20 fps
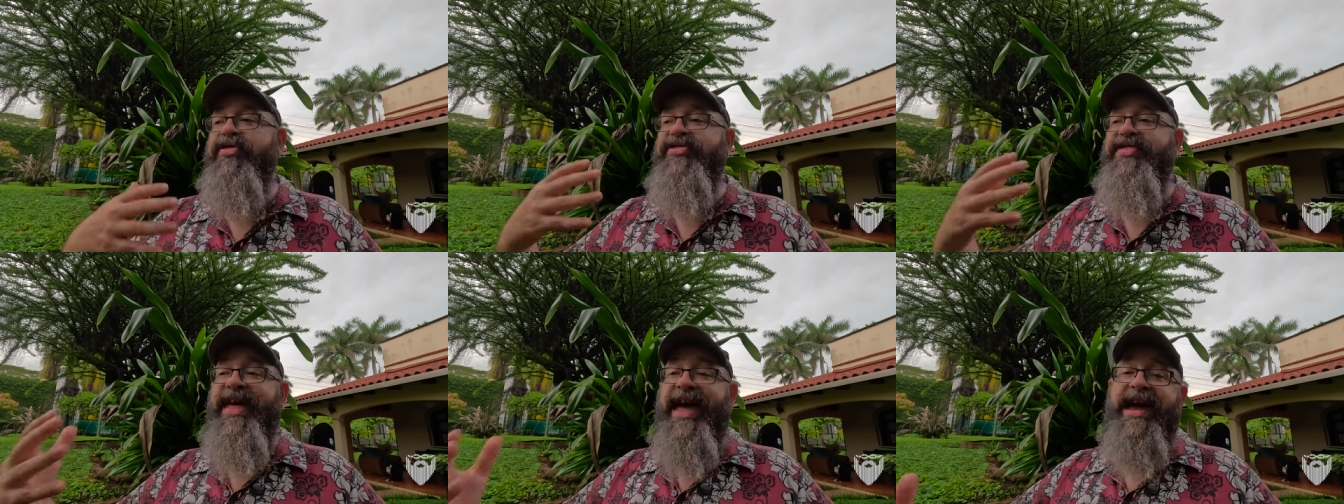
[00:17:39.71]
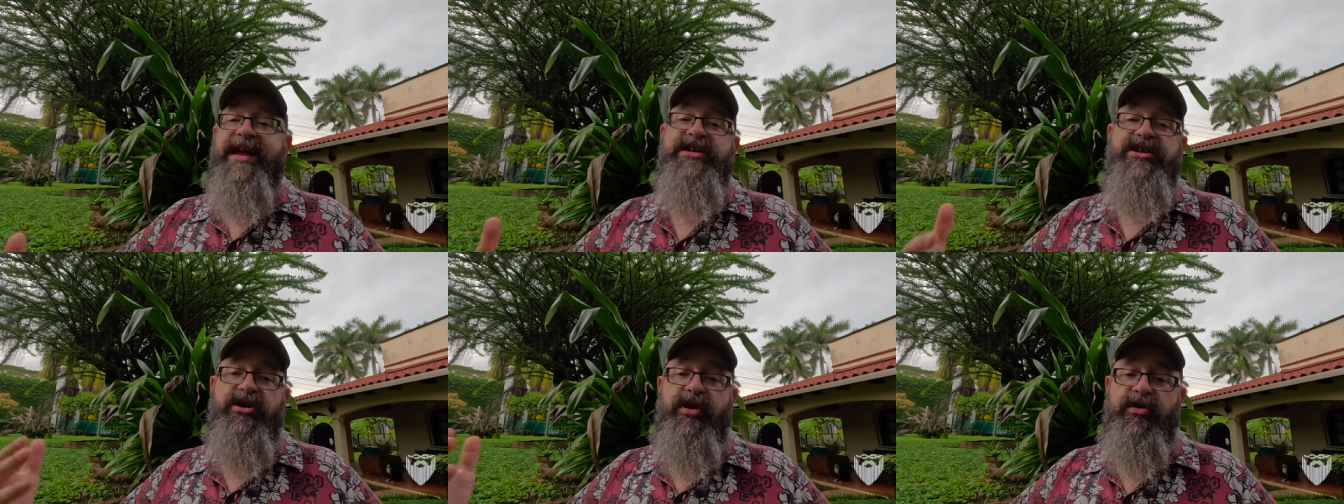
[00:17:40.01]

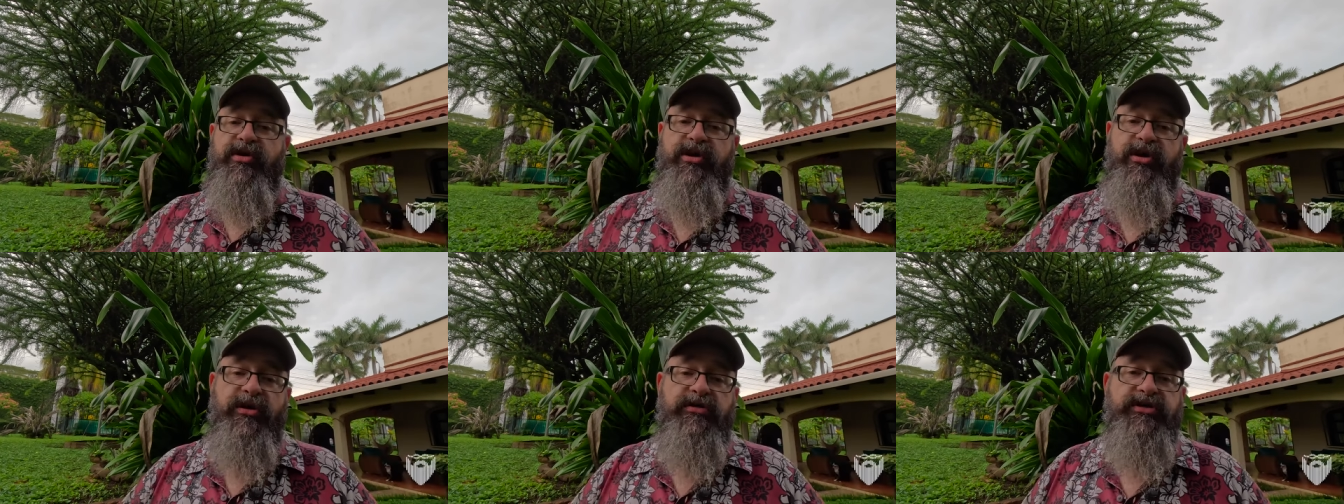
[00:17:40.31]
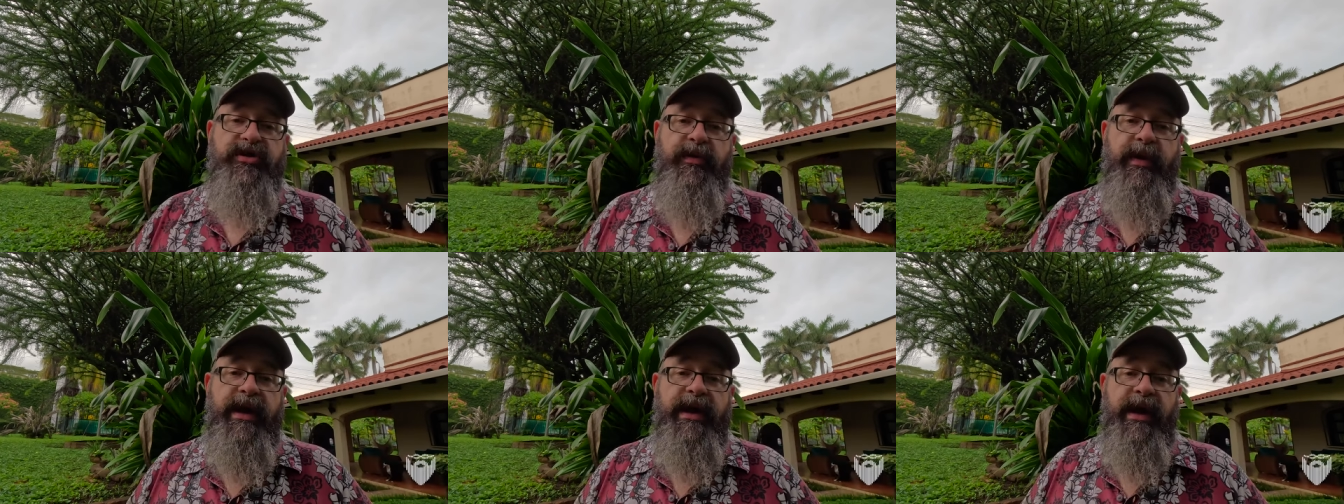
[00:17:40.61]
than to go to
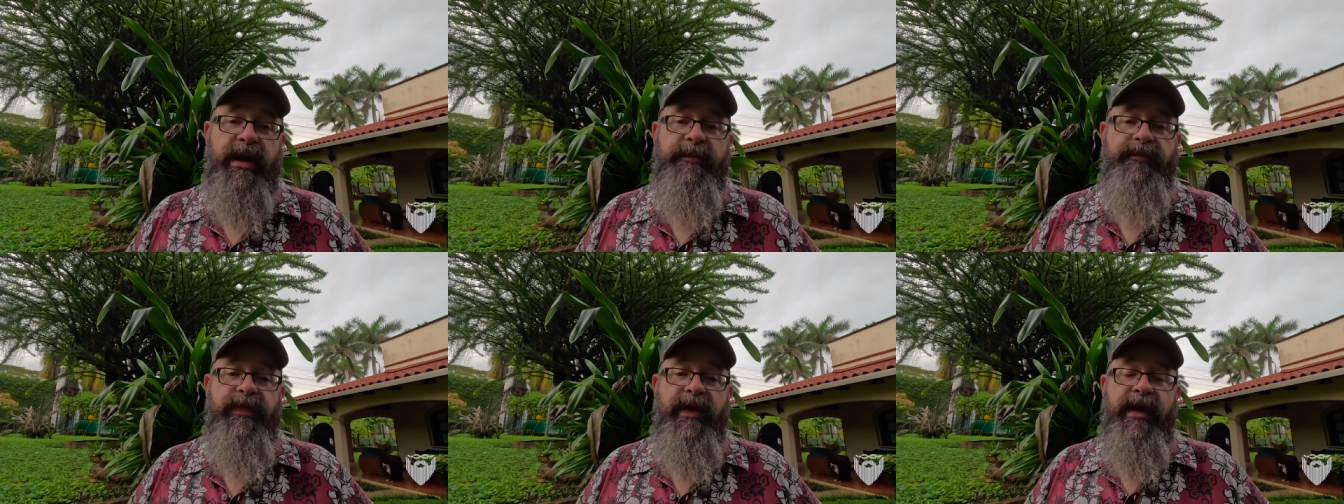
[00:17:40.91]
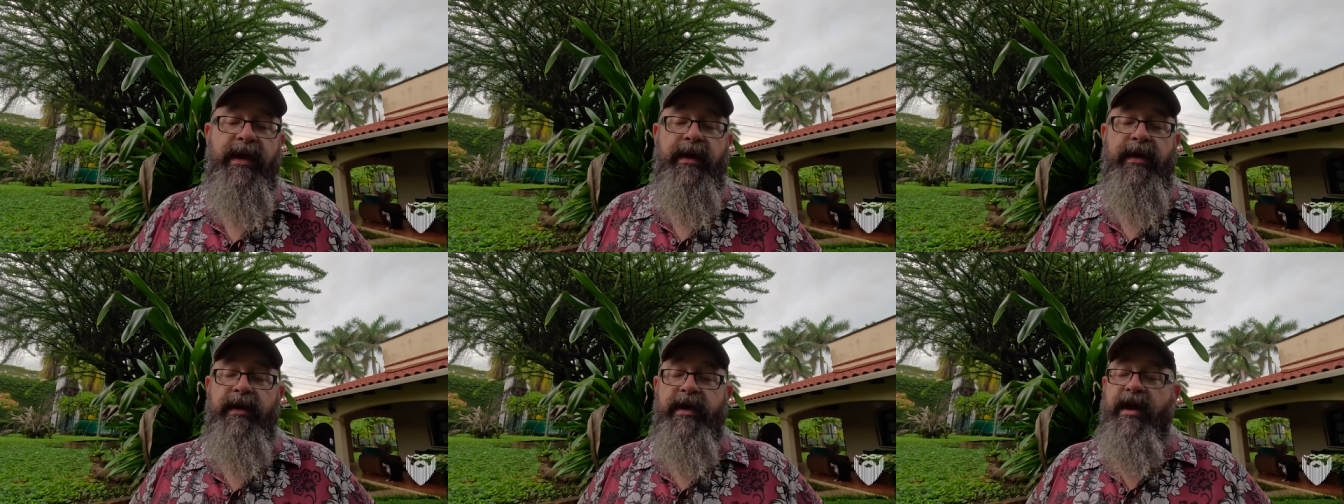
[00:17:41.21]
Costa Rica.
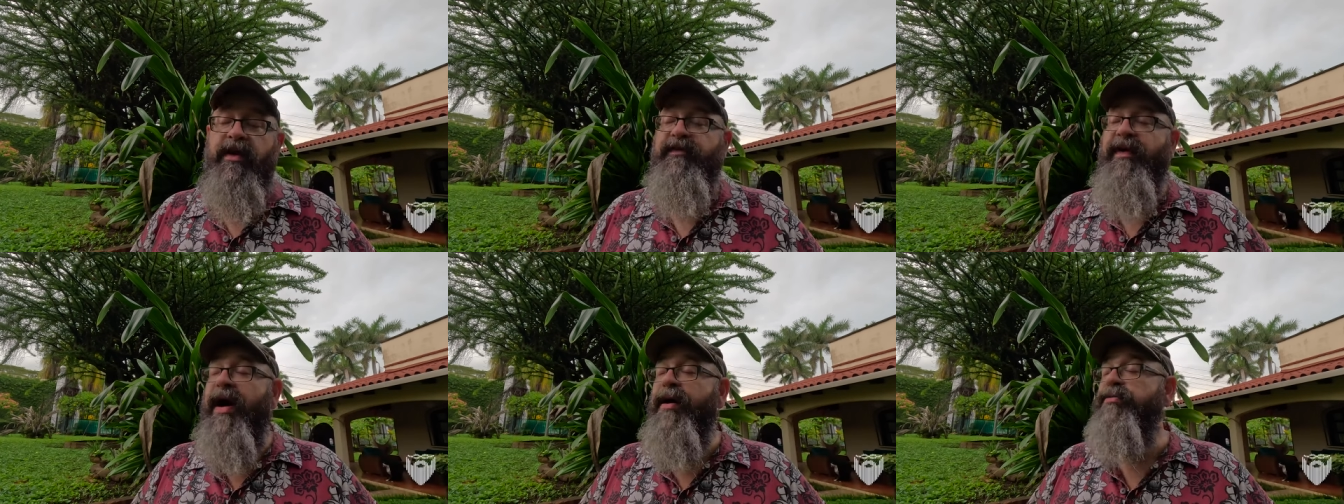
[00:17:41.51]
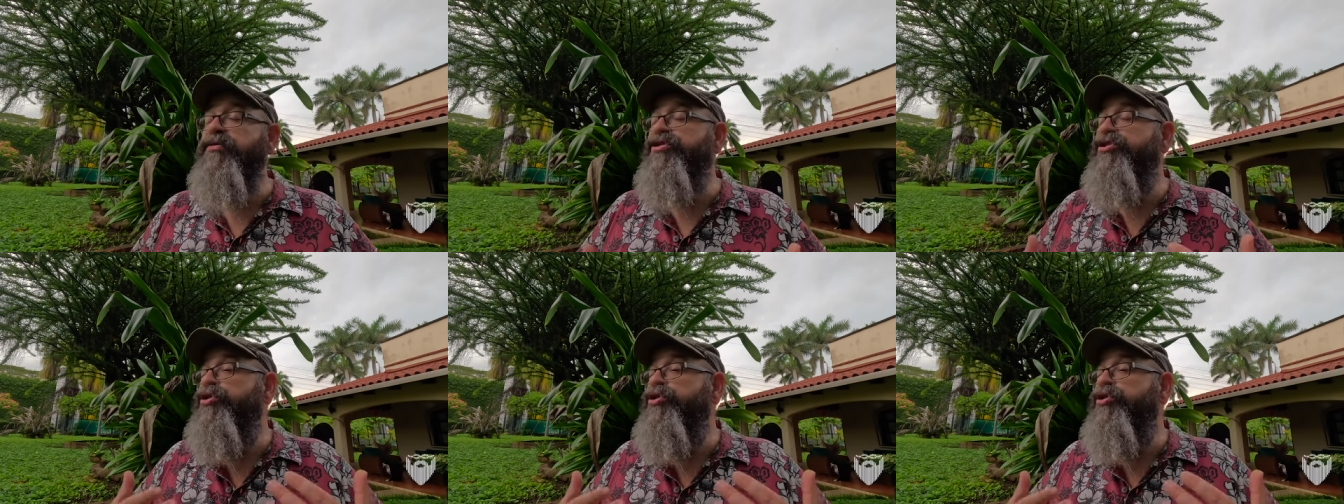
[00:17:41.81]
If I was